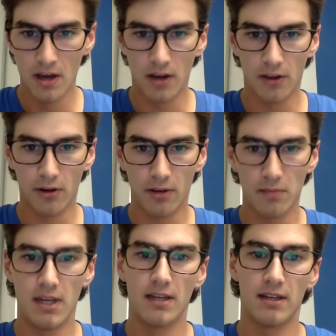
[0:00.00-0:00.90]
Although it can
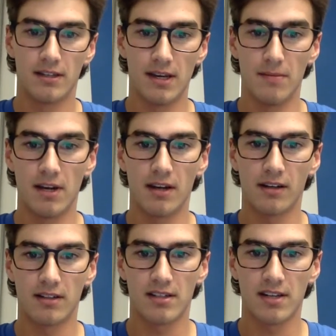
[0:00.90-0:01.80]
be intimidating
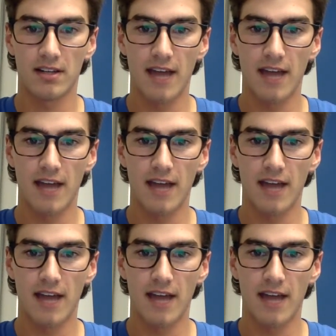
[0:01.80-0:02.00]
to sit